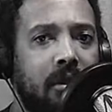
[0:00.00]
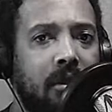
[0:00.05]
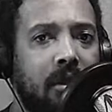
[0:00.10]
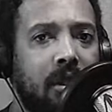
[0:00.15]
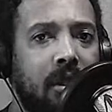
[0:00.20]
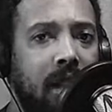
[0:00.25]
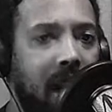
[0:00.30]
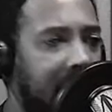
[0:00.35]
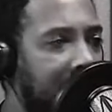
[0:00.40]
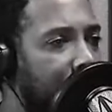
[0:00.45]

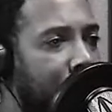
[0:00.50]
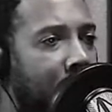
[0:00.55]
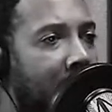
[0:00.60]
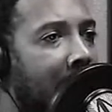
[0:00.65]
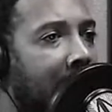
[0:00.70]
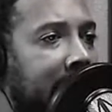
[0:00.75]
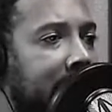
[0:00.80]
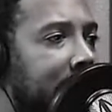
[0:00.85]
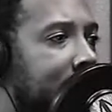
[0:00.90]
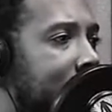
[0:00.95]
That's a
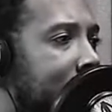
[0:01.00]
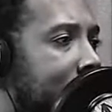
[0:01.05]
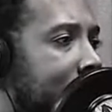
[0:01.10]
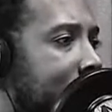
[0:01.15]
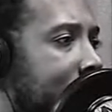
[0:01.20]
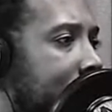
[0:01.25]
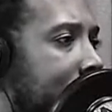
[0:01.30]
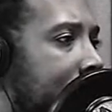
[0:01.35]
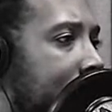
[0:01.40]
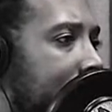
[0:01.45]
fact.
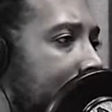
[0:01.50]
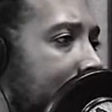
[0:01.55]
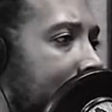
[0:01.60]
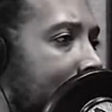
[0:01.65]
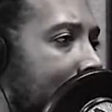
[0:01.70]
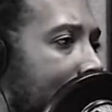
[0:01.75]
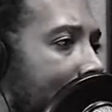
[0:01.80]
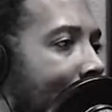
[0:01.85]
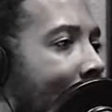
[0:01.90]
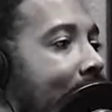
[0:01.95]

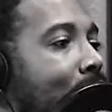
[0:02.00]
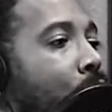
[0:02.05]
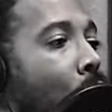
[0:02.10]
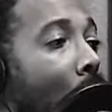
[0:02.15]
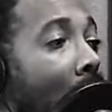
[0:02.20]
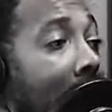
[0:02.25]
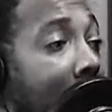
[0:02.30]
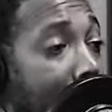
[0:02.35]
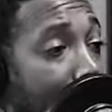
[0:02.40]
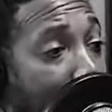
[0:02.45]
That's
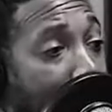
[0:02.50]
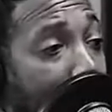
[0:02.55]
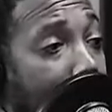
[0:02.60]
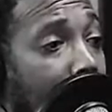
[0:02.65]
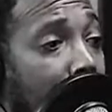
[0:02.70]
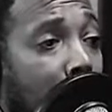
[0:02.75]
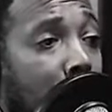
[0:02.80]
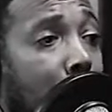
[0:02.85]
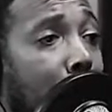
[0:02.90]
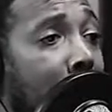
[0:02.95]
why, in my
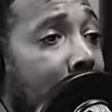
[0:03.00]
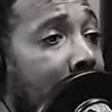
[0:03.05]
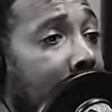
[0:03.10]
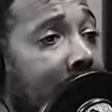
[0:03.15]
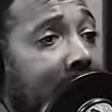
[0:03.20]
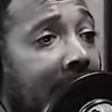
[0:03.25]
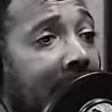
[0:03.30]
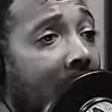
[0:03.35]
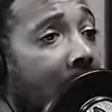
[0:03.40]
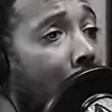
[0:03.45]
personal
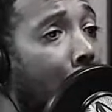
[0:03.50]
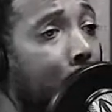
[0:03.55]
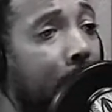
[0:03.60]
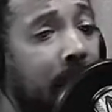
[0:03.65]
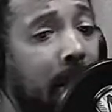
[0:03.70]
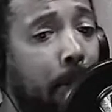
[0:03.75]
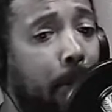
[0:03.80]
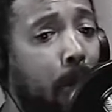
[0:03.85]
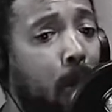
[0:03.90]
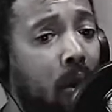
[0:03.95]
opinion, they open
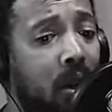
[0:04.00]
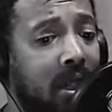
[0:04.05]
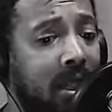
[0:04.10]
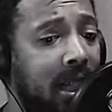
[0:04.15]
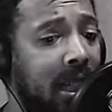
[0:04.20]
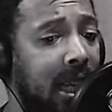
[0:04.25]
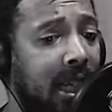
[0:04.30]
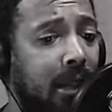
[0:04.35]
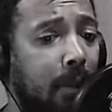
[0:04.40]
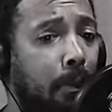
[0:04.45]
the borders
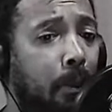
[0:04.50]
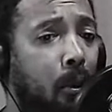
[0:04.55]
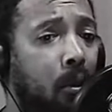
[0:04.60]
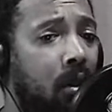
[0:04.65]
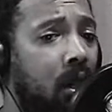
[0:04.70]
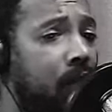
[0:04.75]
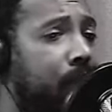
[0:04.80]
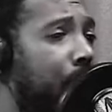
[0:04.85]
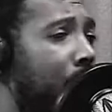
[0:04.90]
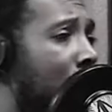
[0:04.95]
and let the
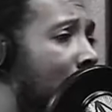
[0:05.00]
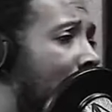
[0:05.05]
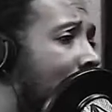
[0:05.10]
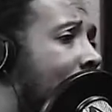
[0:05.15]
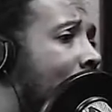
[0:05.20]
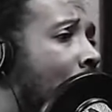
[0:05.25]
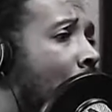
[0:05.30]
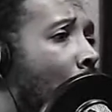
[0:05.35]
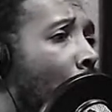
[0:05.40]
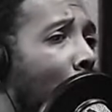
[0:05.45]
borders flood
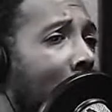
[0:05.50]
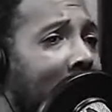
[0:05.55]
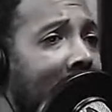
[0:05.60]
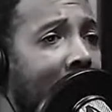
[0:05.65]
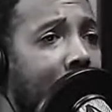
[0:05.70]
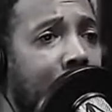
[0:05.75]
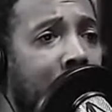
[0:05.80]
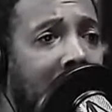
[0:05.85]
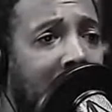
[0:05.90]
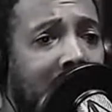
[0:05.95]
with
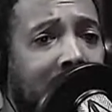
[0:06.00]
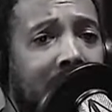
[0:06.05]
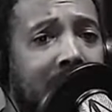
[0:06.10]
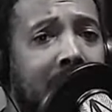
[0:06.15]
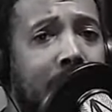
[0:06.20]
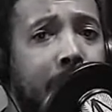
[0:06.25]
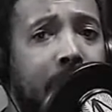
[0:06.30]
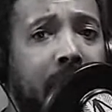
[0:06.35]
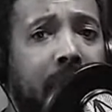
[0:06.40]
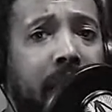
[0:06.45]
every other
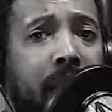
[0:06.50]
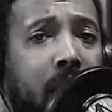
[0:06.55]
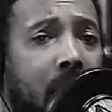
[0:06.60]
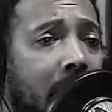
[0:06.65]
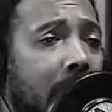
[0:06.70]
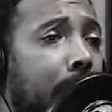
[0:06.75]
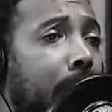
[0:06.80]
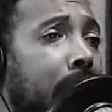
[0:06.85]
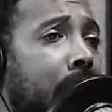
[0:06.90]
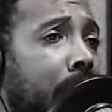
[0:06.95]

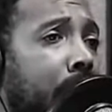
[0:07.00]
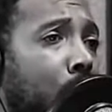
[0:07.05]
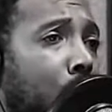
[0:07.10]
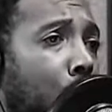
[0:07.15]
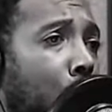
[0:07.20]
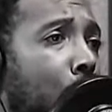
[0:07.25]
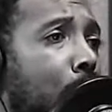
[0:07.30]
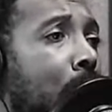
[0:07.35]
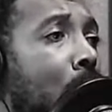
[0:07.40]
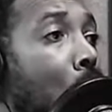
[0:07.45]
immigrant
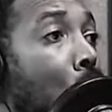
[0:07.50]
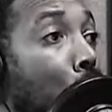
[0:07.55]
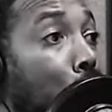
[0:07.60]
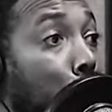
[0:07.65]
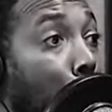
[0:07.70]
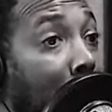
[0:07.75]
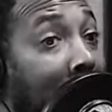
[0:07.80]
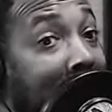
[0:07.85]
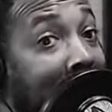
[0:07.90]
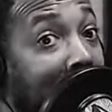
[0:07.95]
group
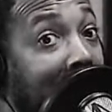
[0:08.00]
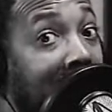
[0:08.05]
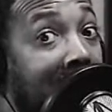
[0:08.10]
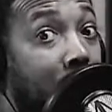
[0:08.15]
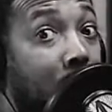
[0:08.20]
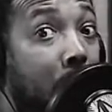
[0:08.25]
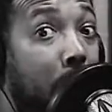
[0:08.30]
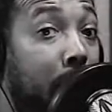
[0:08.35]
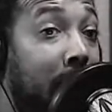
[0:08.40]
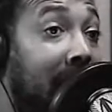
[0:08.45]
so they can kind
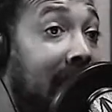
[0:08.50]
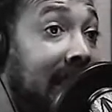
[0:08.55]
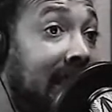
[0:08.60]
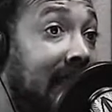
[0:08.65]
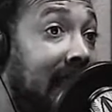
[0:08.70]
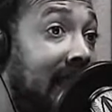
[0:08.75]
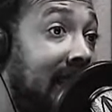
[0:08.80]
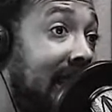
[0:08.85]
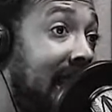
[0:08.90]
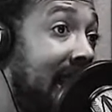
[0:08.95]
of replace
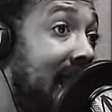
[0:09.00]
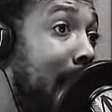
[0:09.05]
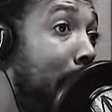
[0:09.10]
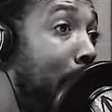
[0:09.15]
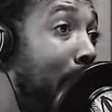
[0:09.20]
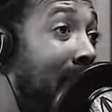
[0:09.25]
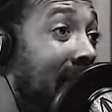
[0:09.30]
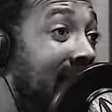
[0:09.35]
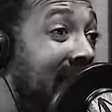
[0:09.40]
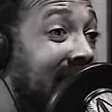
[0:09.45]
us and then
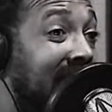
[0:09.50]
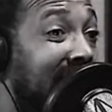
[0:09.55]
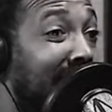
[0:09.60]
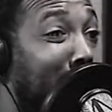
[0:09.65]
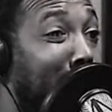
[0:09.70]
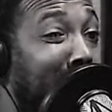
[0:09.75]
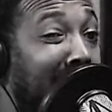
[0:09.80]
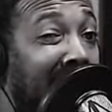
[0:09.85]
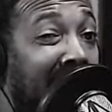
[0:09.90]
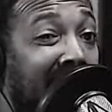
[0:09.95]
practice the
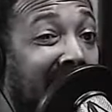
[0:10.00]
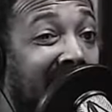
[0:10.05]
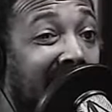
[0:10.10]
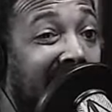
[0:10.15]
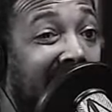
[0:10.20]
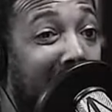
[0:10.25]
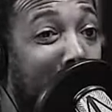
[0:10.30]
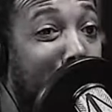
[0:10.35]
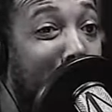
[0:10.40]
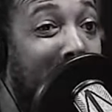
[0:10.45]
benign
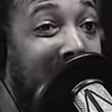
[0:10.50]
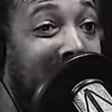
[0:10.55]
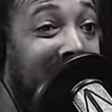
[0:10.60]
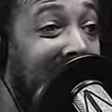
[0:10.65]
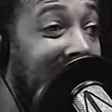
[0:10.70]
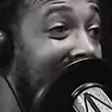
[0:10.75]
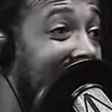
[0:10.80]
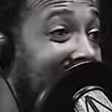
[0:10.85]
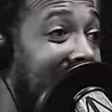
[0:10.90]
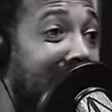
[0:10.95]
neglect policy
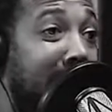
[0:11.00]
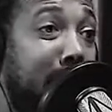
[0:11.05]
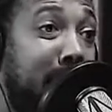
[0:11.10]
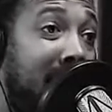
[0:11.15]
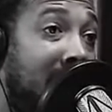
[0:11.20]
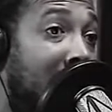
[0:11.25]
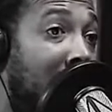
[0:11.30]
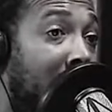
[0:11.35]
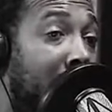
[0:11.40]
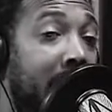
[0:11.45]
at the same
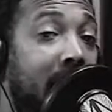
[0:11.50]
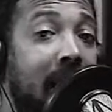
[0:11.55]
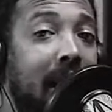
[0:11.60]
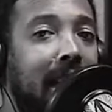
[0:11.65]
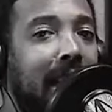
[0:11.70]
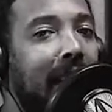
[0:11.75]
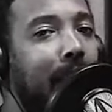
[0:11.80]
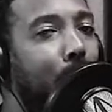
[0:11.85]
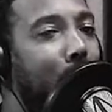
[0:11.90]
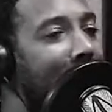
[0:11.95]
time.
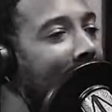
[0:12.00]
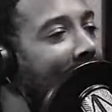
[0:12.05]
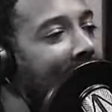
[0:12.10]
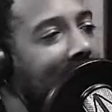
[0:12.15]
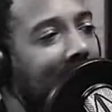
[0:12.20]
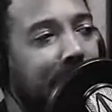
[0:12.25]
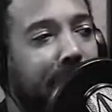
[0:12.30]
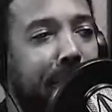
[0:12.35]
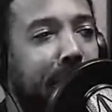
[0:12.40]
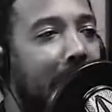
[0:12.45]
See, we gotta
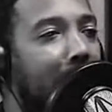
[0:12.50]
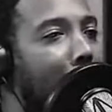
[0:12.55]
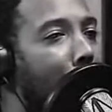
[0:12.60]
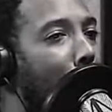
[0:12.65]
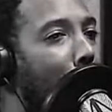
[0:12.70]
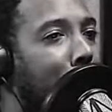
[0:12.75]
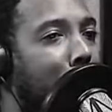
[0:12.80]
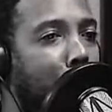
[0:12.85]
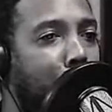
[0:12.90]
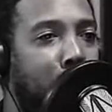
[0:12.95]
understand
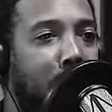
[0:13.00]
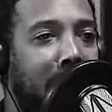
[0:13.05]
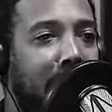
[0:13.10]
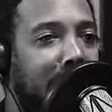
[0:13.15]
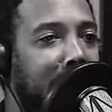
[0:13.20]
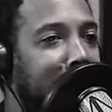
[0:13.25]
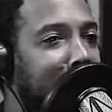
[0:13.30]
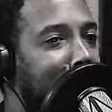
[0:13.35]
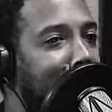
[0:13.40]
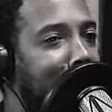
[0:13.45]
what the fuck
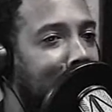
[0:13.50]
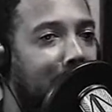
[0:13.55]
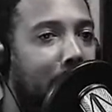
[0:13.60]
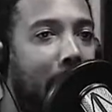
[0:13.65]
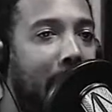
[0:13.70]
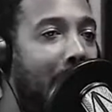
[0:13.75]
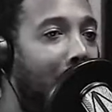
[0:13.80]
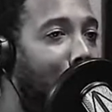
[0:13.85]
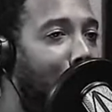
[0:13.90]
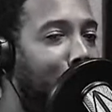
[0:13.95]
this shit is
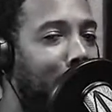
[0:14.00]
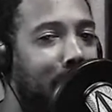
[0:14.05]
about.